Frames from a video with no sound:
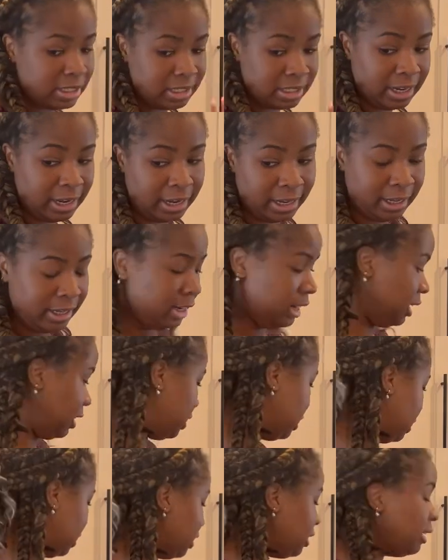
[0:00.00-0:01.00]
done.
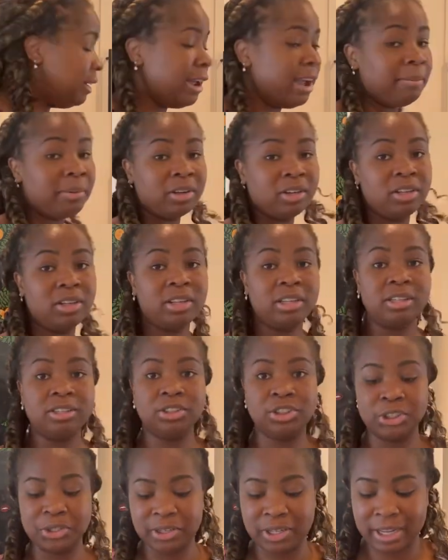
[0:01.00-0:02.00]
Now I'm gonna
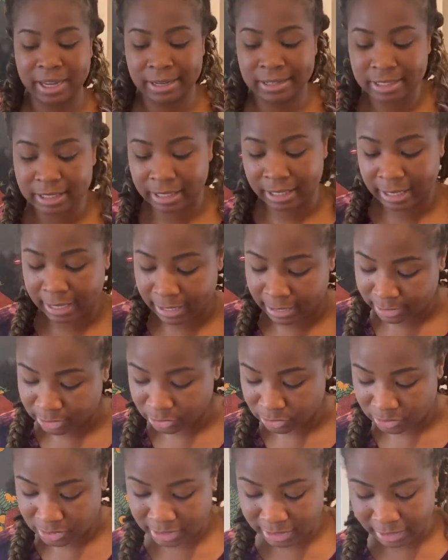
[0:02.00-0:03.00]
show you guys the
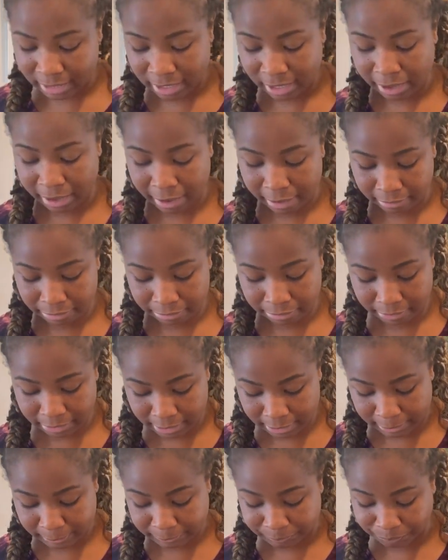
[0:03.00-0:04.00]
candles that I got
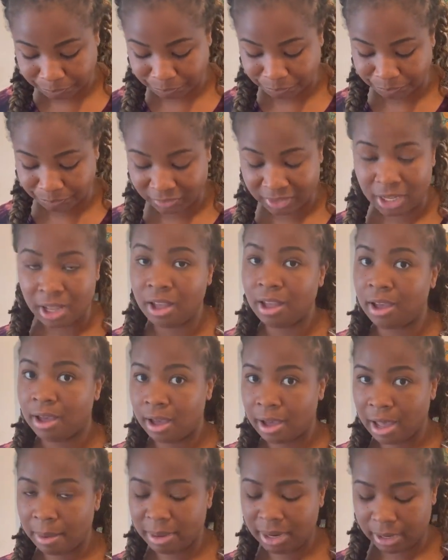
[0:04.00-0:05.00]
from
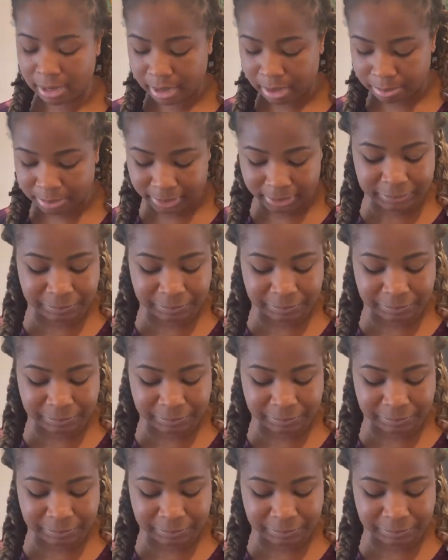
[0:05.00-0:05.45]
Hobby Lobby.